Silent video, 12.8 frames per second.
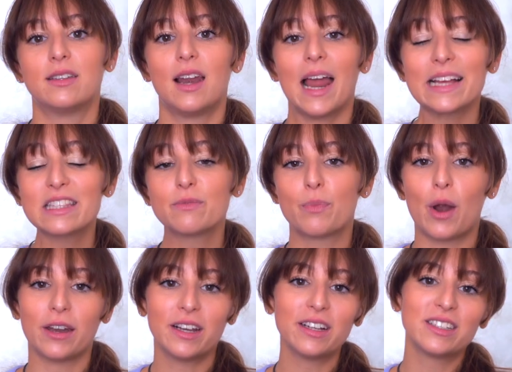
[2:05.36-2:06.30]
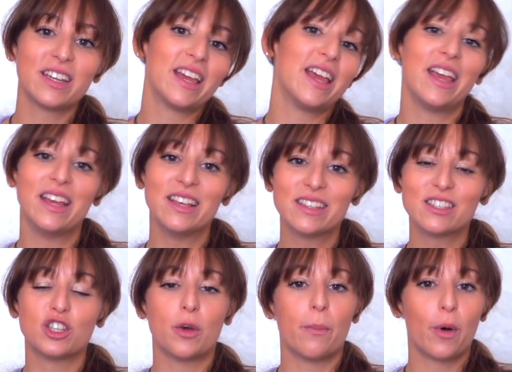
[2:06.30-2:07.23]
The last product
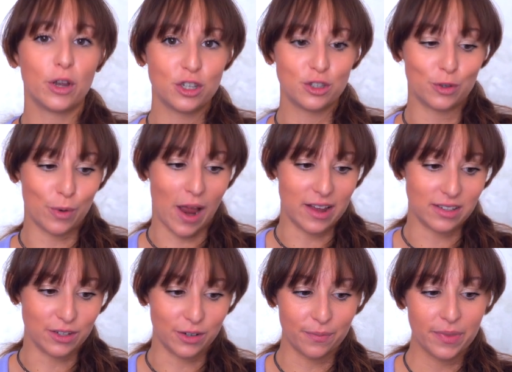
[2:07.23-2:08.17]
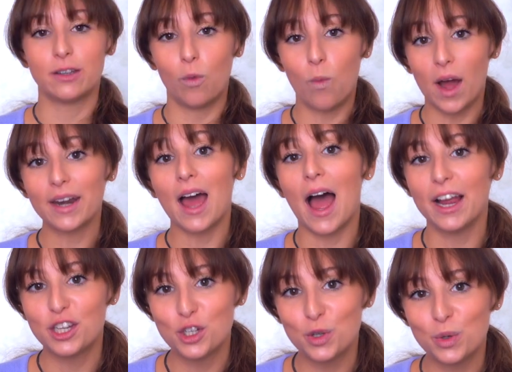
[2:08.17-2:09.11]
is the moisturizer. The one
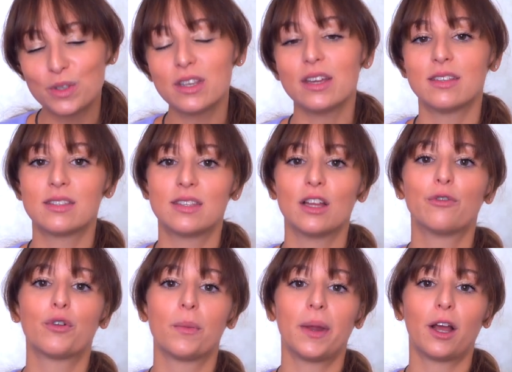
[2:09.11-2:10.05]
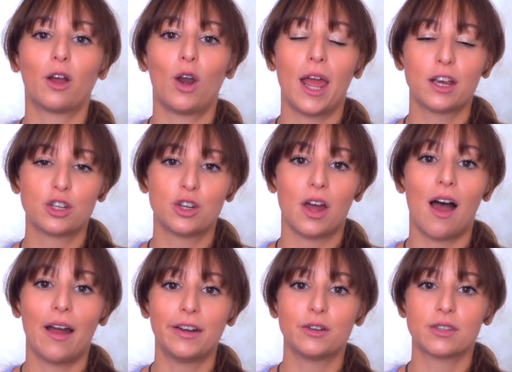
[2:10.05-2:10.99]
I choose is still from the collection
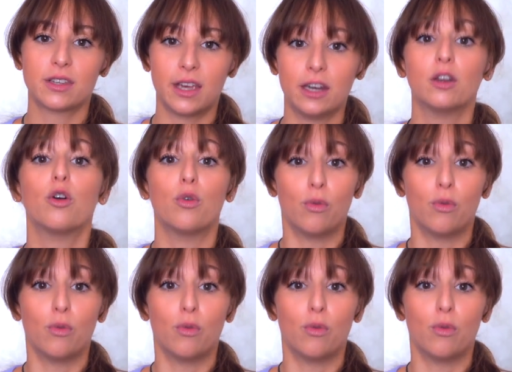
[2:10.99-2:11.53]
Hydraskin